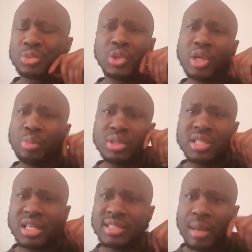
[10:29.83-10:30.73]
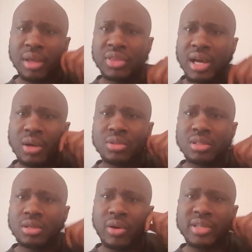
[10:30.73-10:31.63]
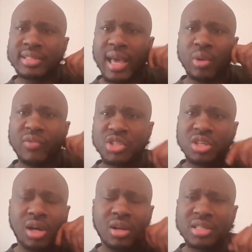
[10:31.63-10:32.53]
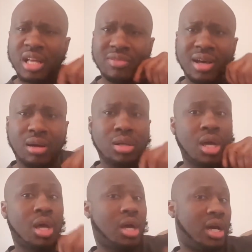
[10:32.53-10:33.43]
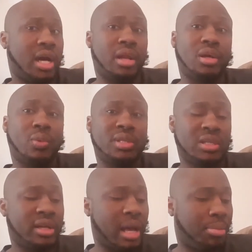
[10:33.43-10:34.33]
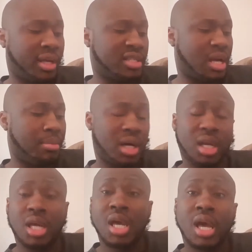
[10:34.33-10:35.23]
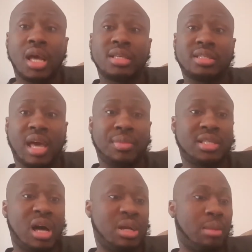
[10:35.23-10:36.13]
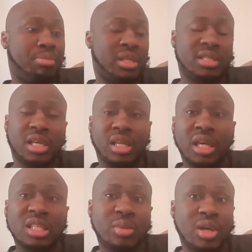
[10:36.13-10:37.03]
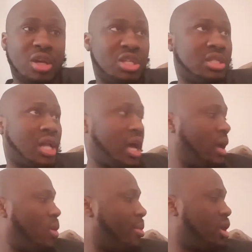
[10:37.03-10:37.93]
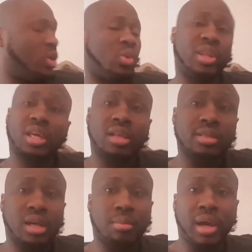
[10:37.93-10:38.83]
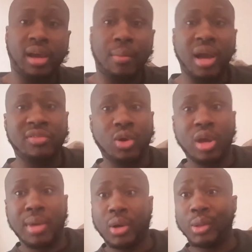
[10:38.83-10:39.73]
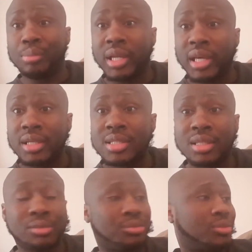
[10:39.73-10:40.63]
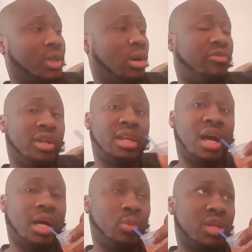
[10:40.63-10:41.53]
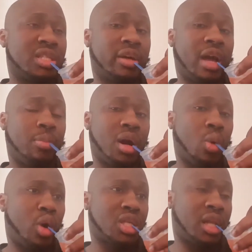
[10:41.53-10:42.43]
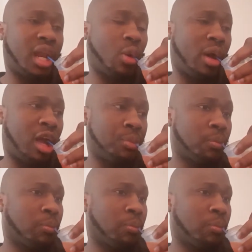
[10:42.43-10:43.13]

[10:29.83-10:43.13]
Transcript: You're going to put Samantha out or Sam, whatever she called herself, out? I don't know. we will see how that plays out. But Sam is not on her pins and needles because she's like, what am I going to do when the kids come back? Am I going to go get my own place? Hopefully not. We'll see how that part works out anyway.